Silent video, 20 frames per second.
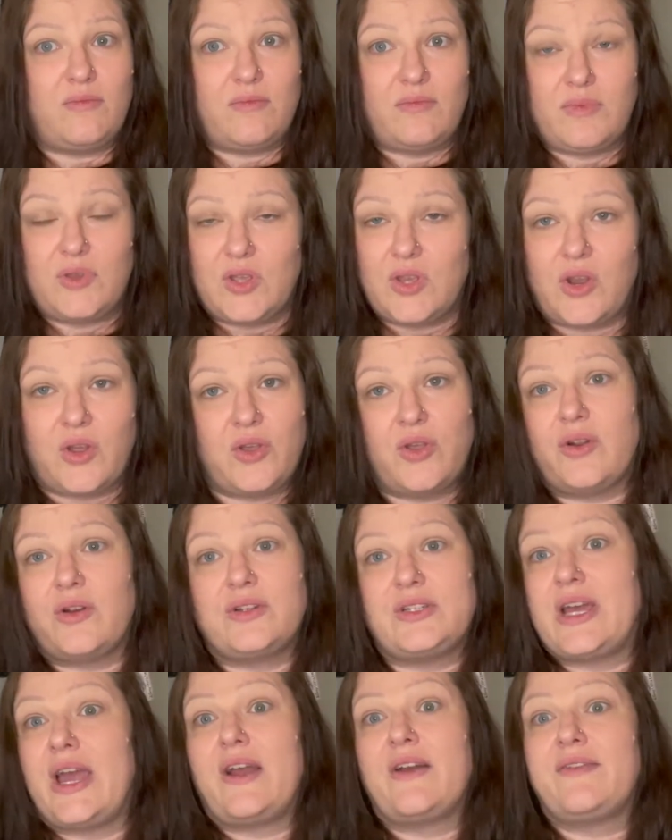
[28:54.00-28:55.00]
you know, your
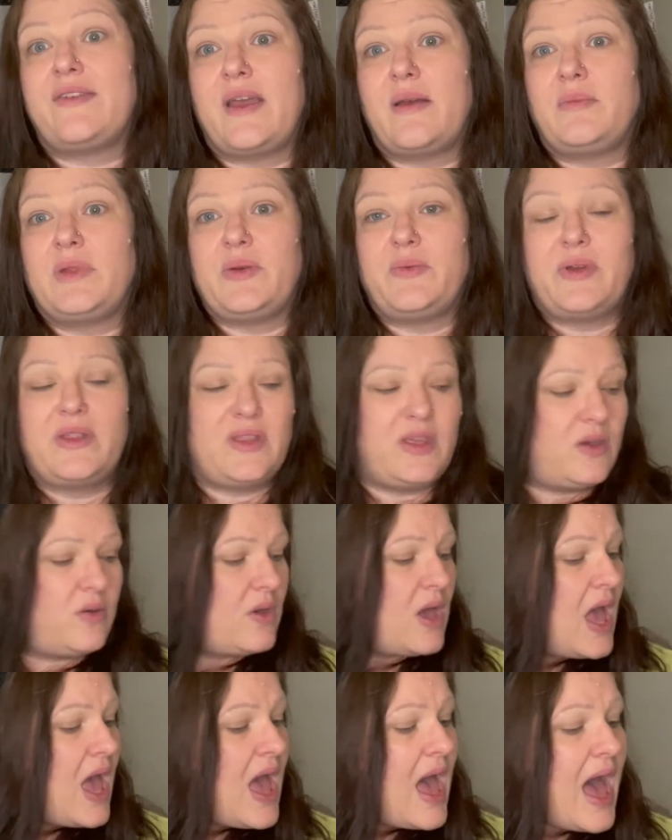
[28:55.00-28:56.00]
entire family with you,
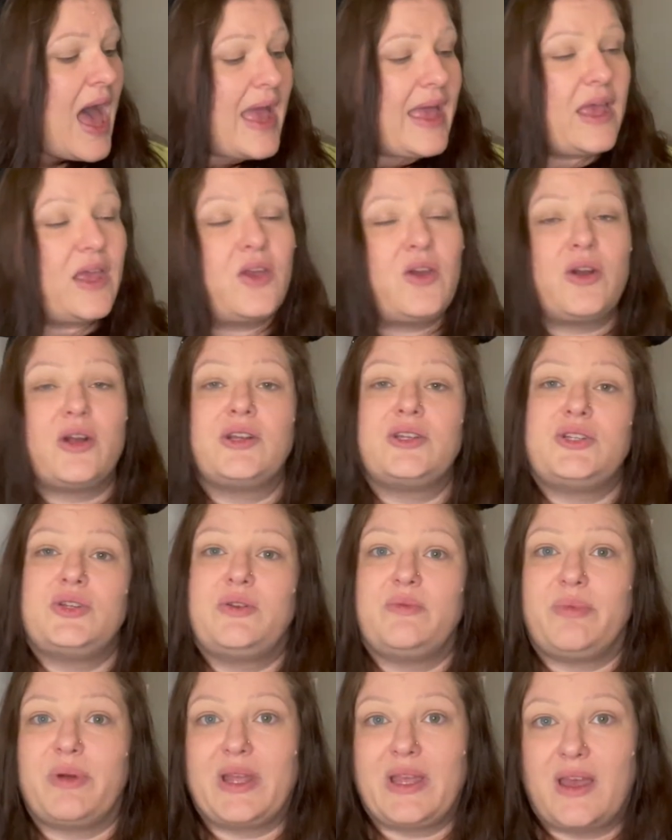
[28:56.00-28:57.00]
I encourage you
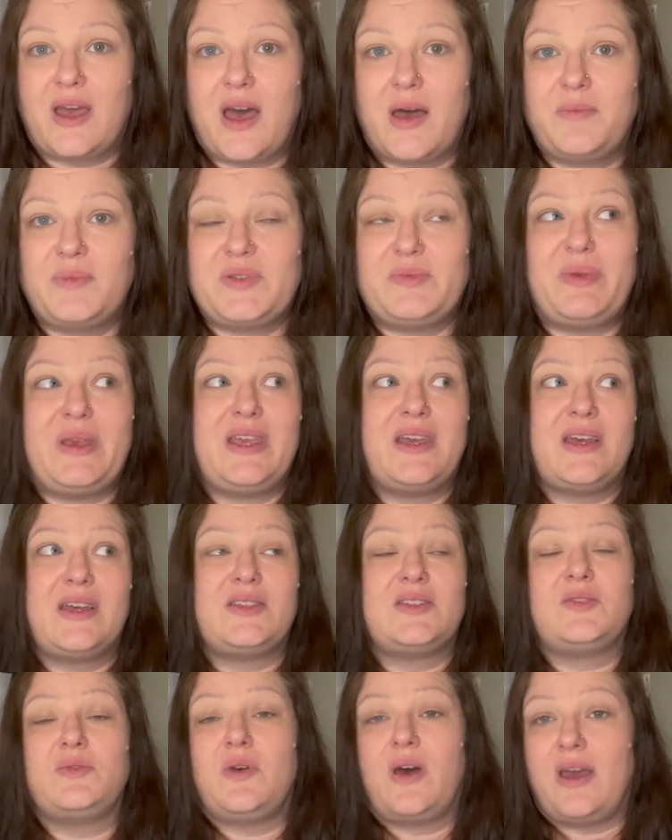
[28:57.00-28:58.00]
to bring cups,
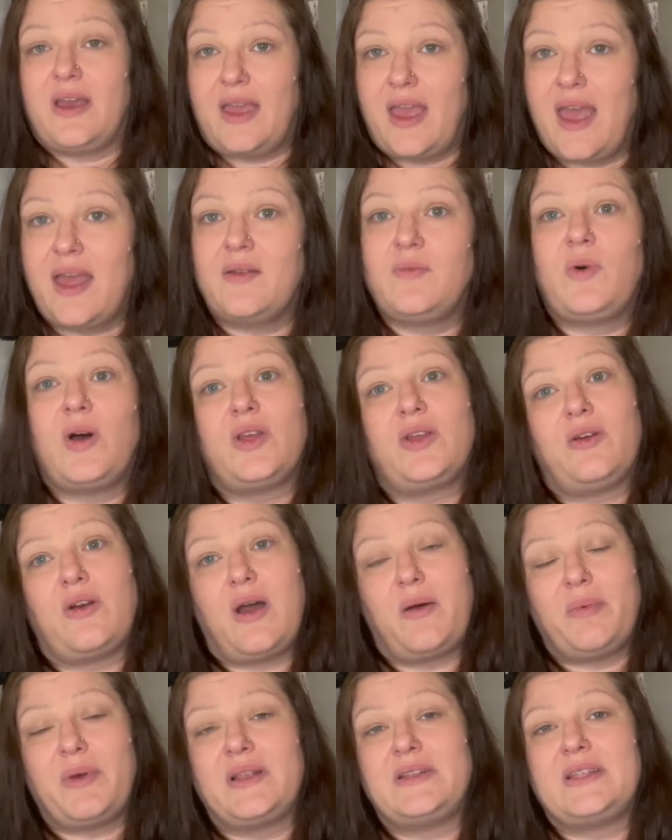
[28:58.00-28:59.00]
because again, while you're
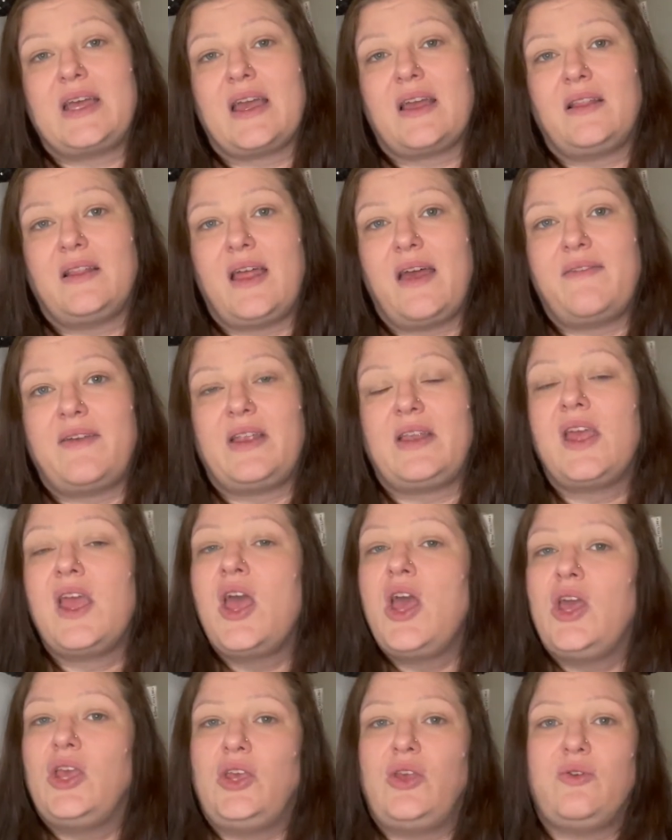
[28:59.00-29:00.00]
up on deck 11,
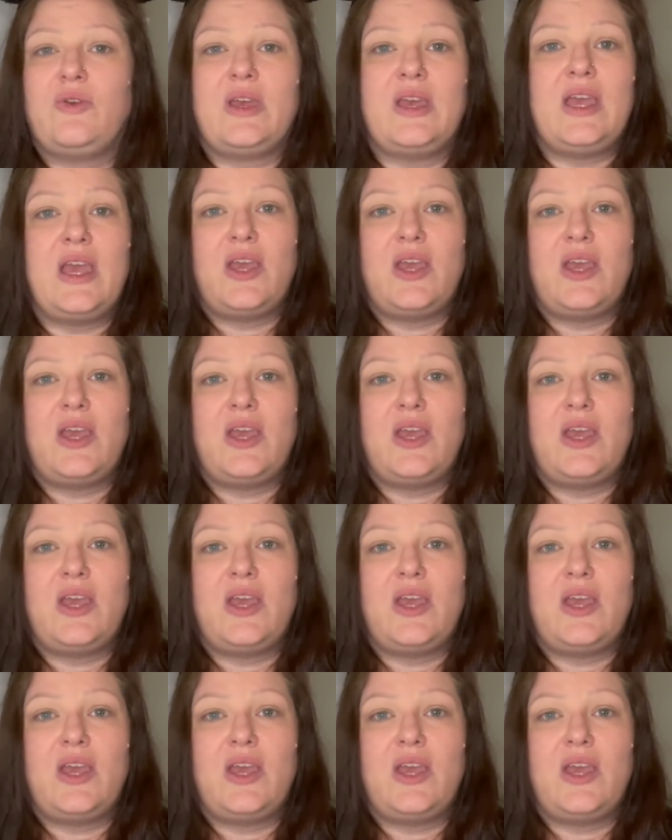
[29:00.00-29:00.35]
you can get